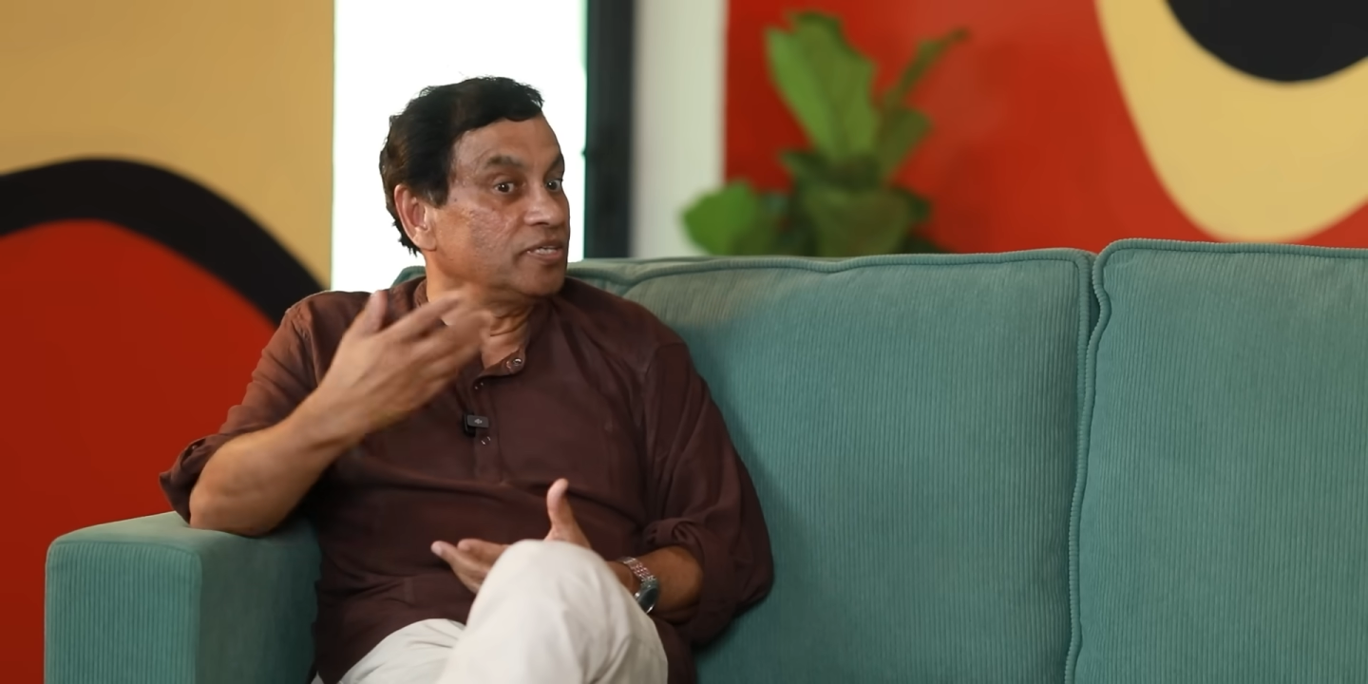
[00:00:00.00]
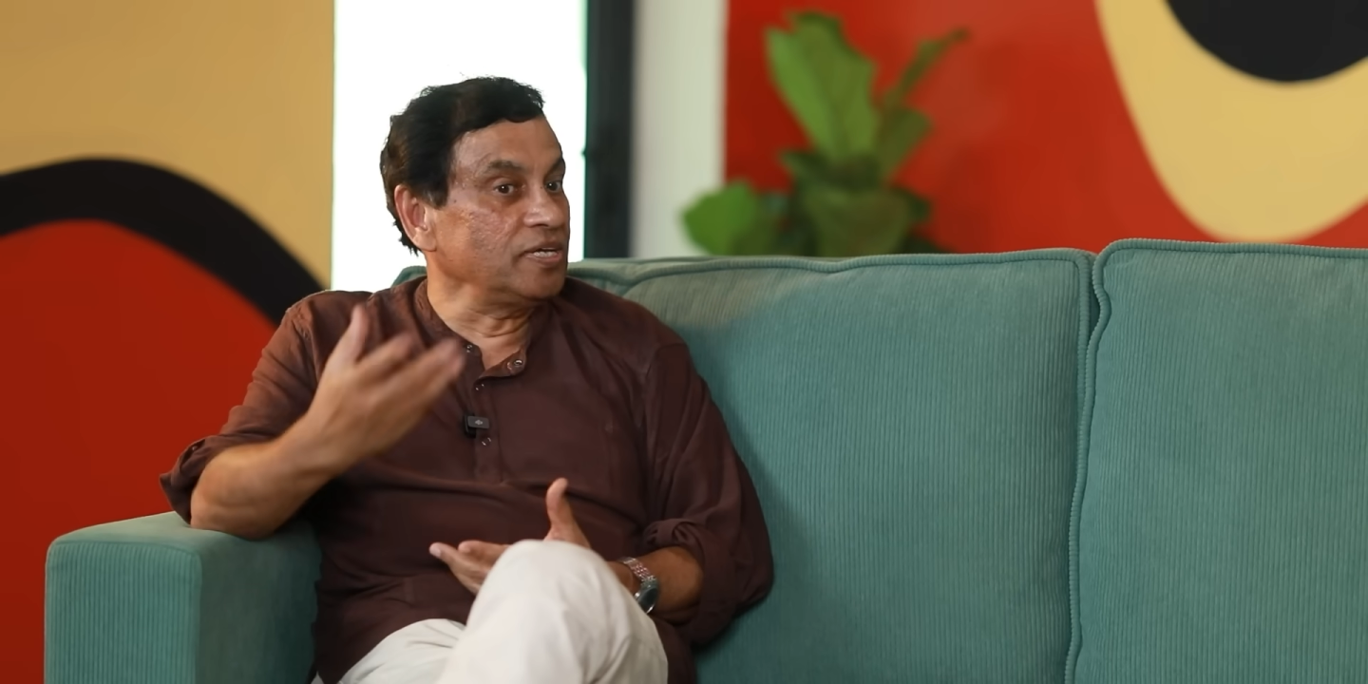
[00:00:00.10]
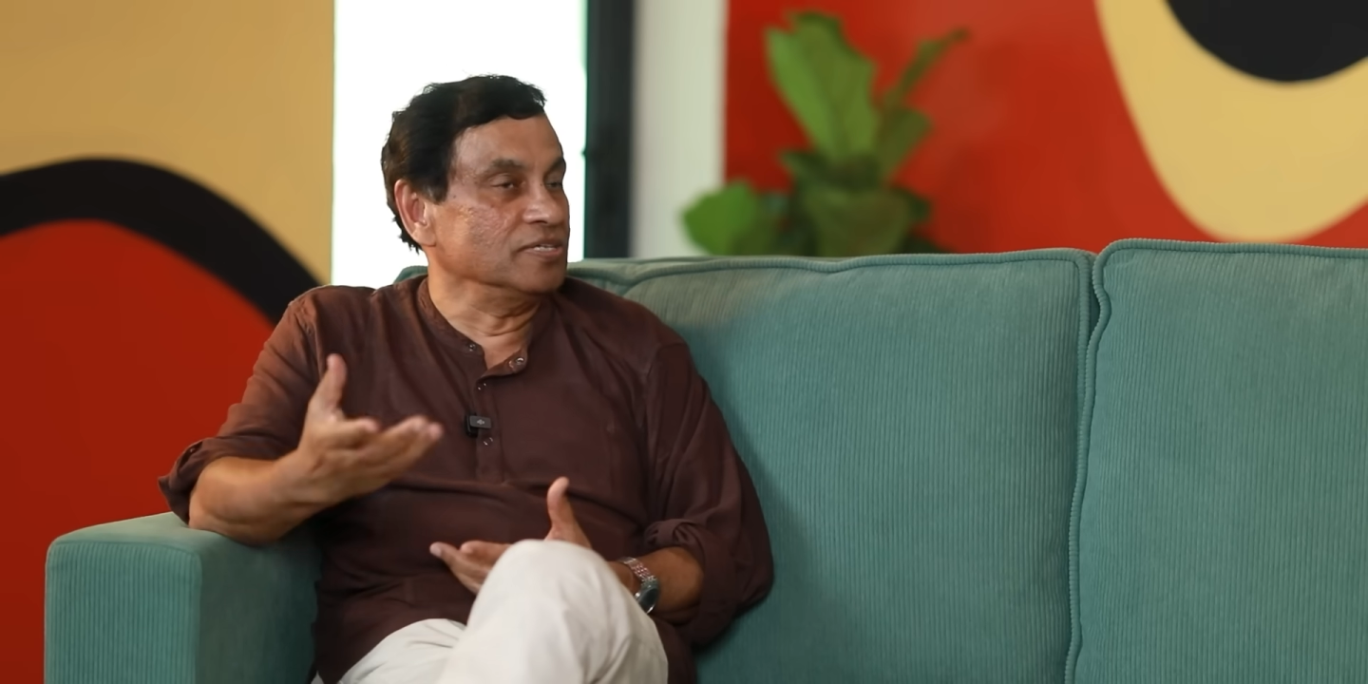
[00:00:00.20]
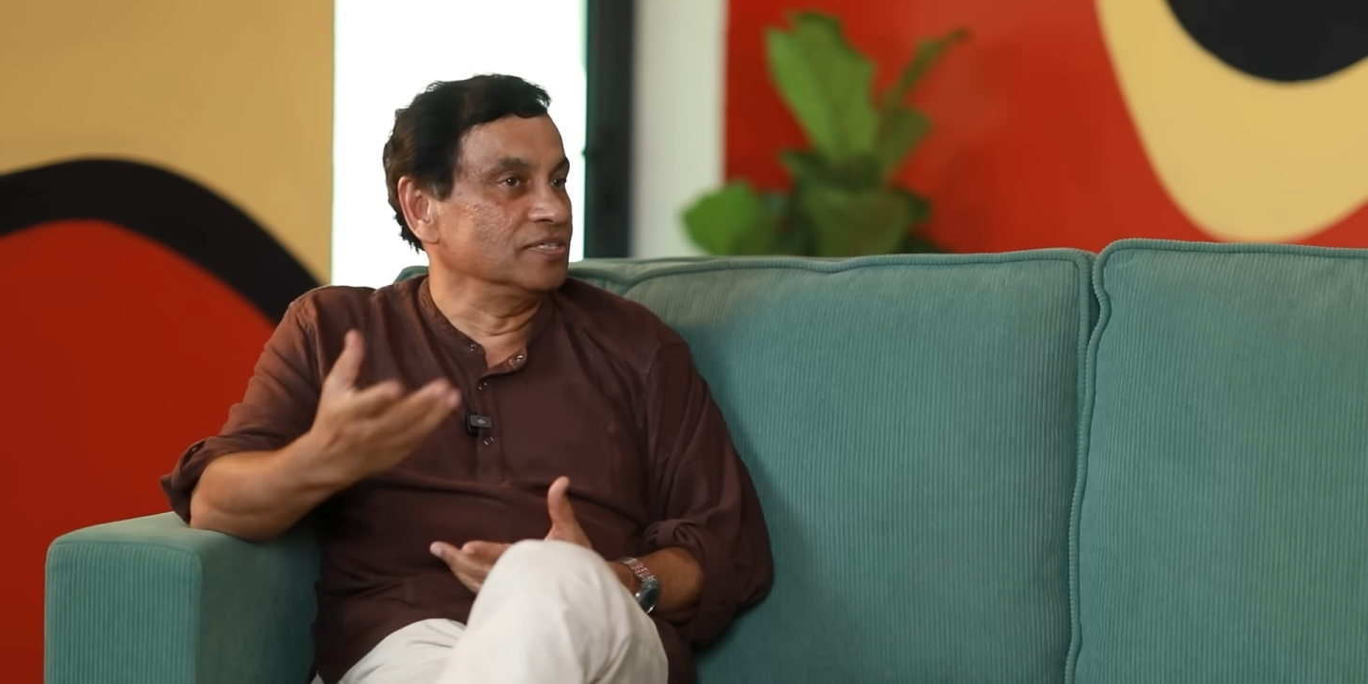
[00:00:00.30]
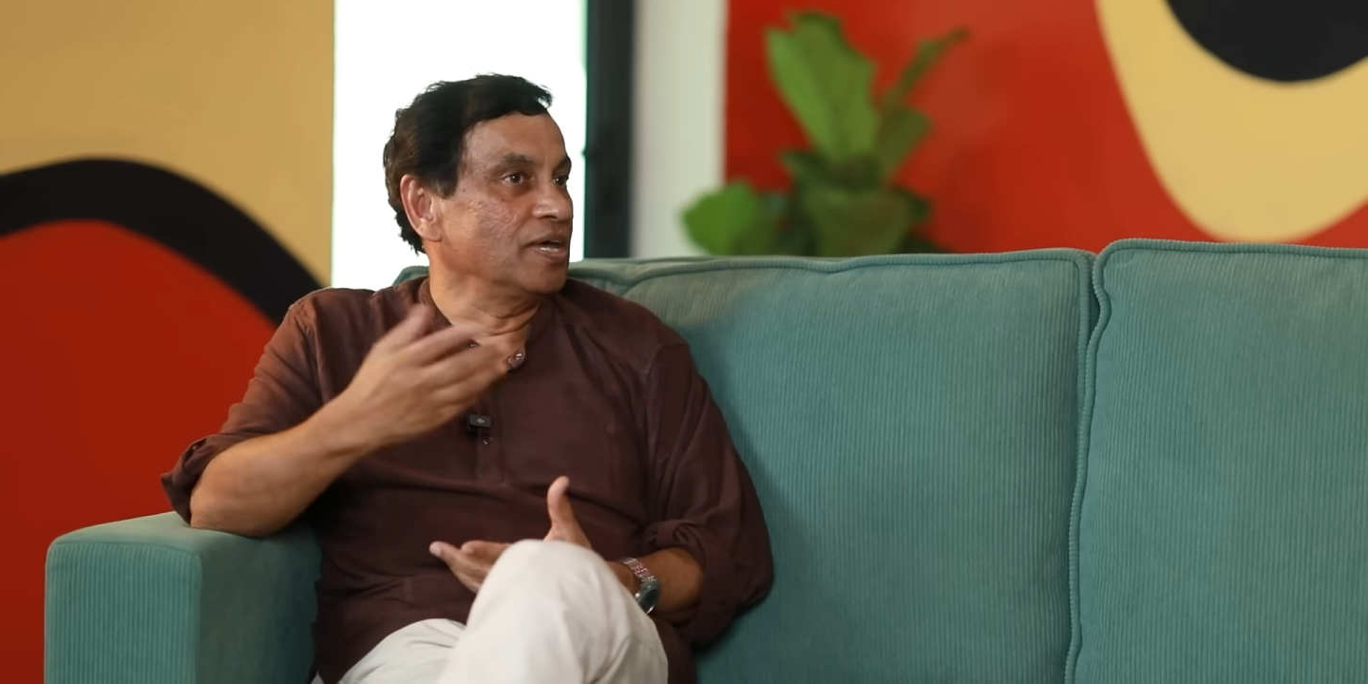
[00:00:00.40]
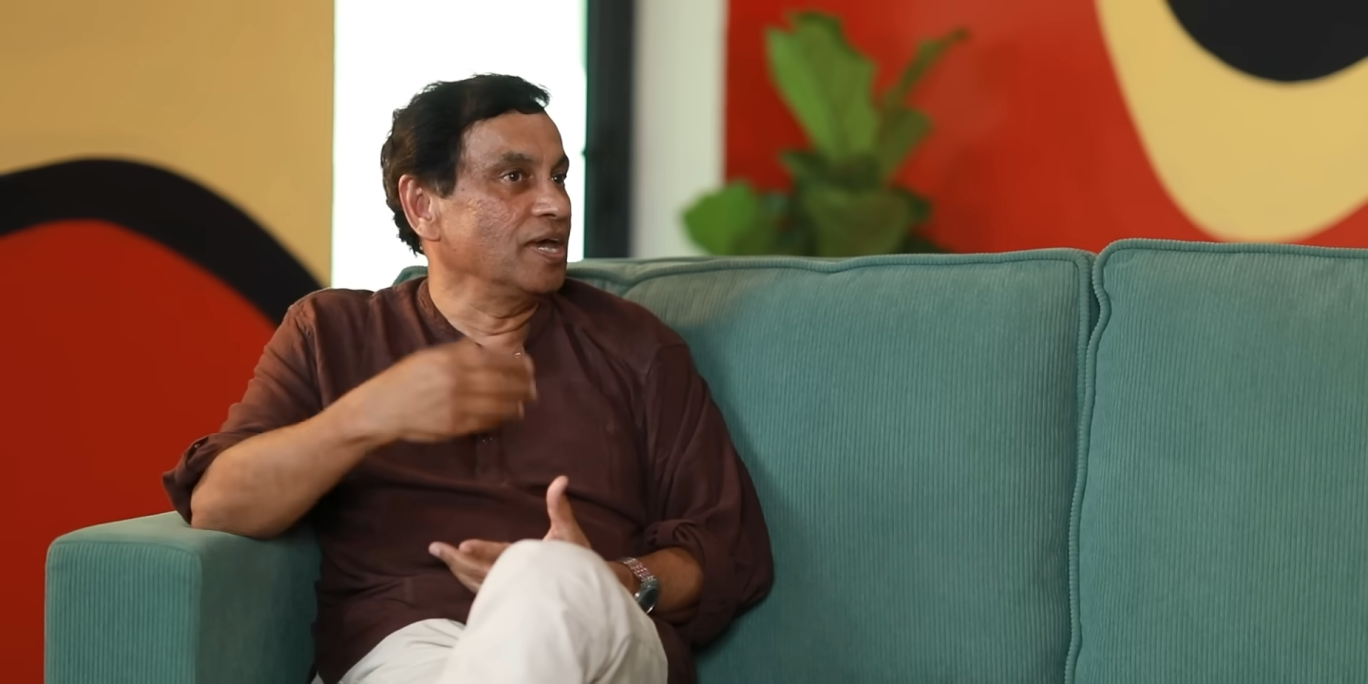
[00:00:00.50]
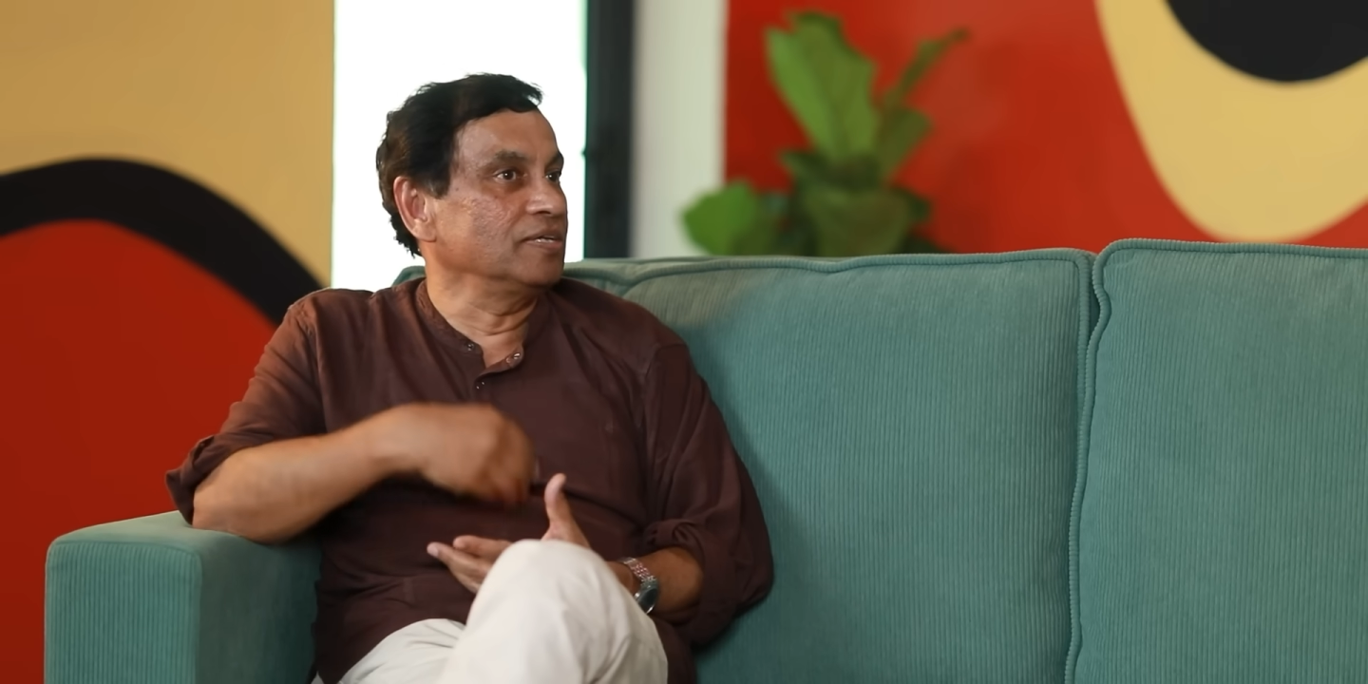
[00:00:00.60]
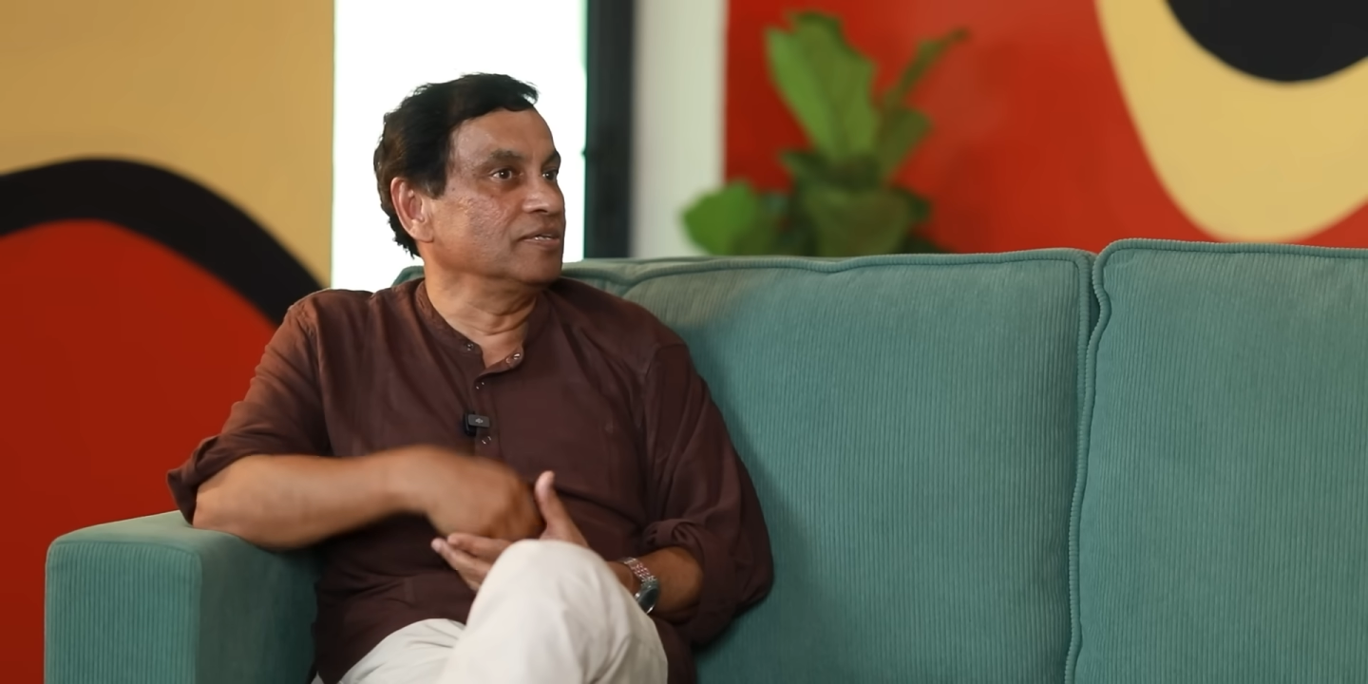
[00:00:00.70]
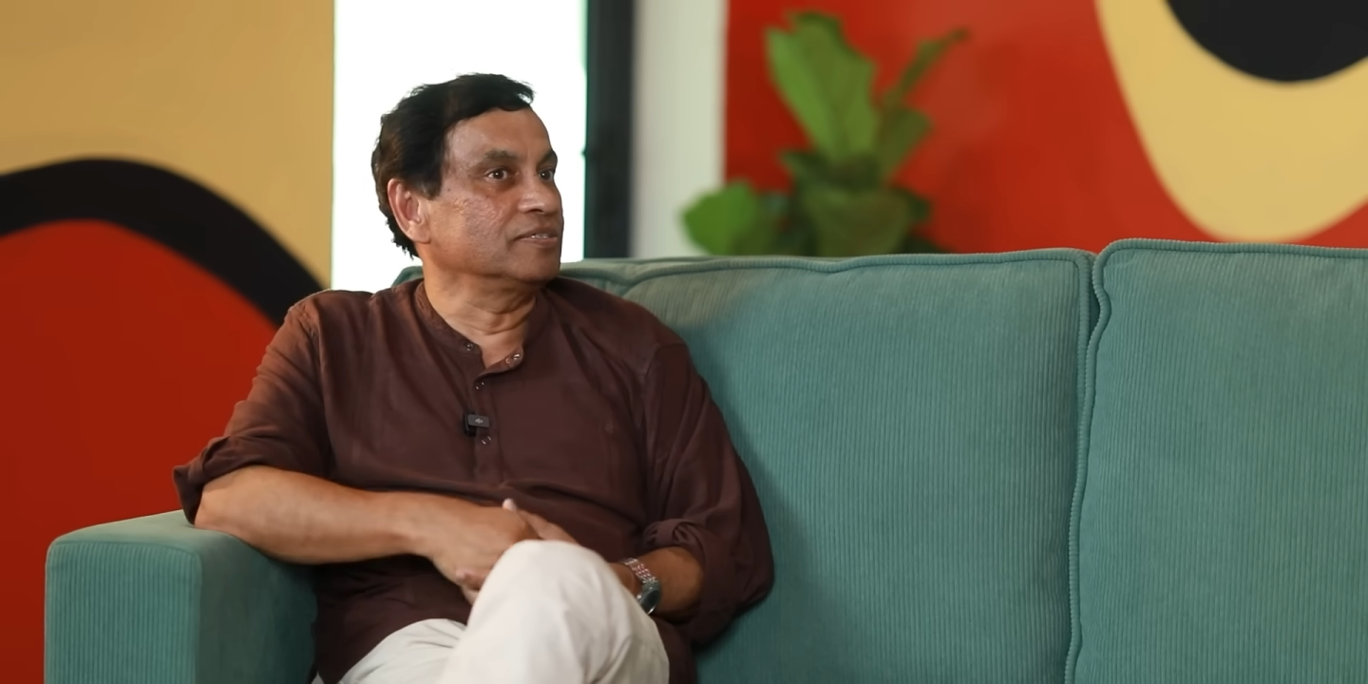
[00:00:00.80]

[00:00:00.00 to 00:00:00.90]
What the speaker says: is and